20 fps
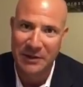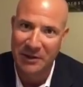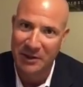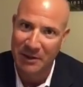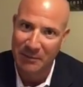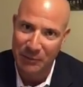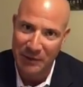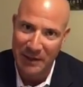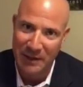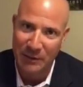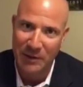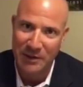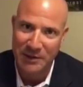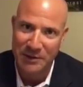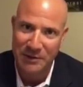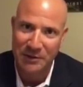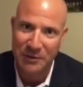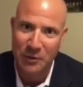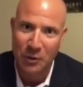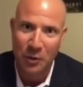You're going to break
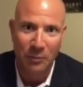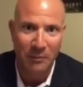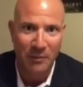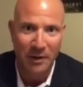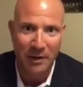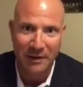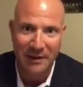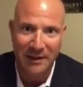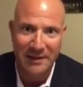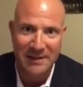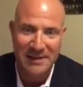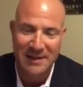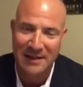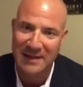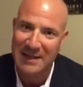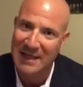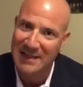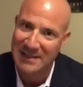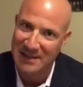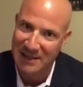Western gold markets,
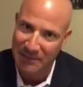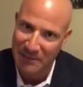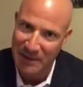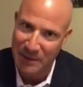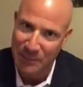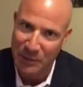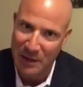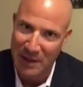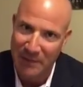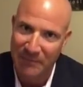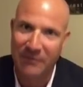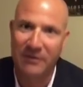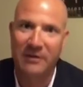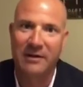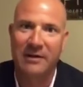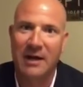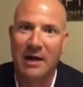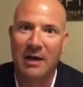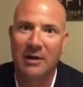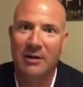and that's going to be a problem for the
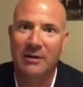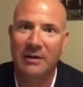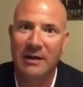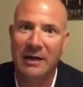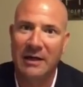dollar.